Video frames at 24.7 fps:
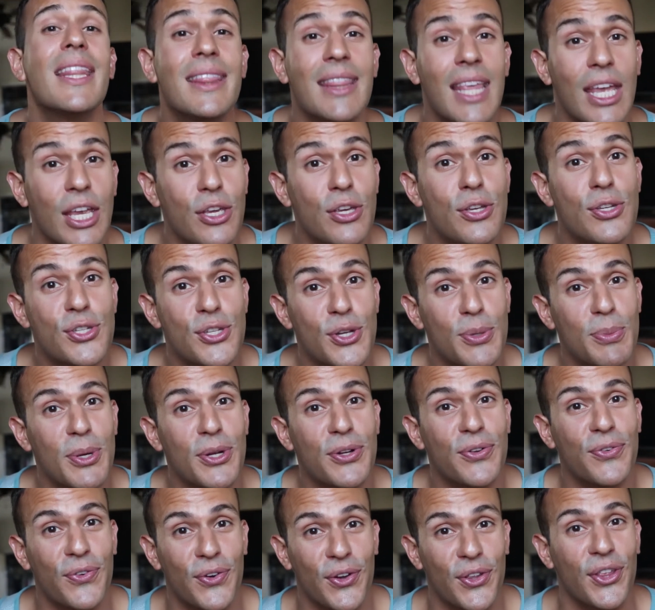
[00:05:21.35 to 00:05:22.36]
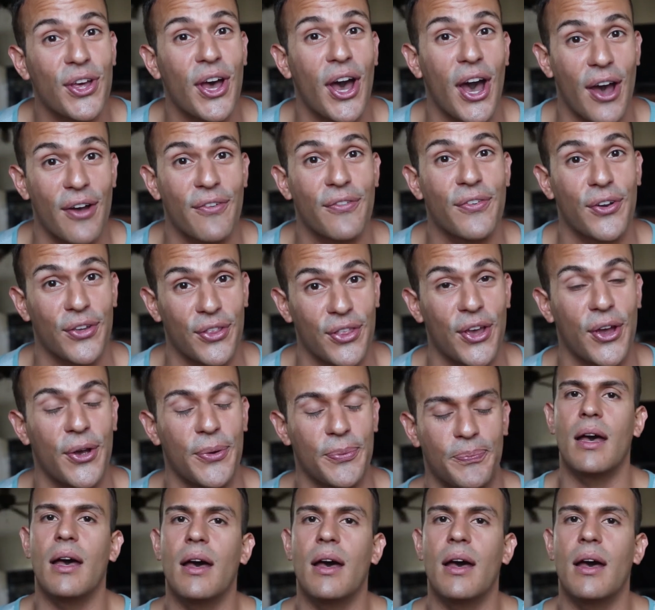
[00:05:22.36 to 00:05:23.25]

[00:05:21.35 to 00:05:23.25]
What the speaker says: Thank you so much for the offer, though.